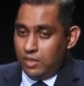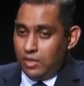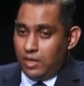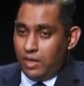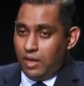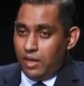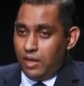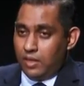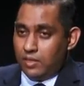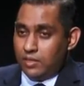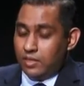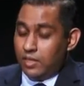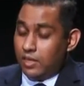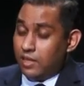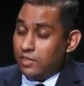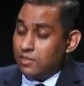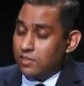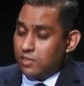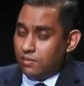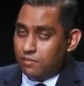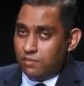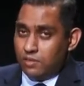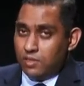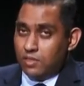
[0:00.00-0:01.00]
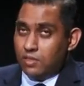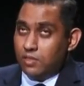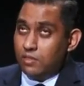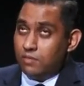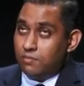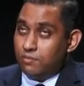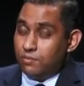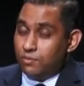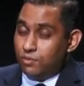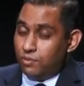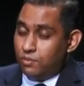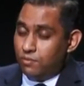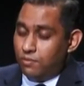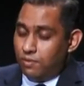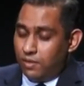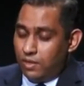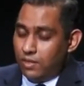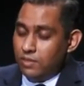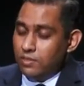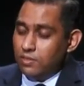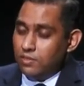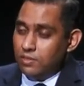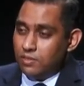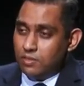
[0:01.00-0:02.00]
and there are 74
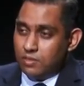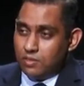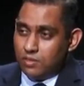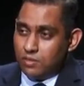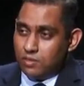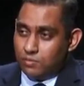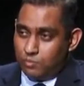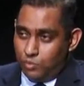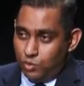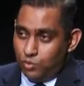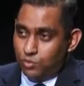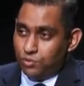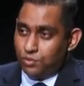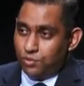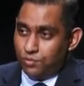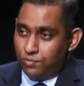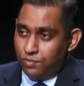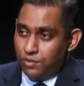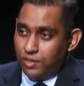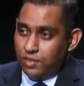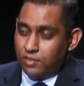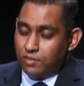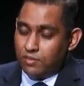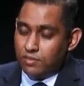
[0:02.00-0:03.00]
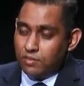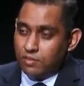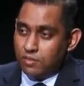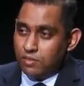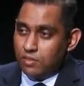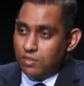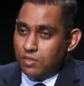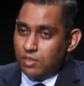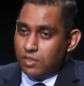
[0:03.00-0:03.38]
funds, mutual funds.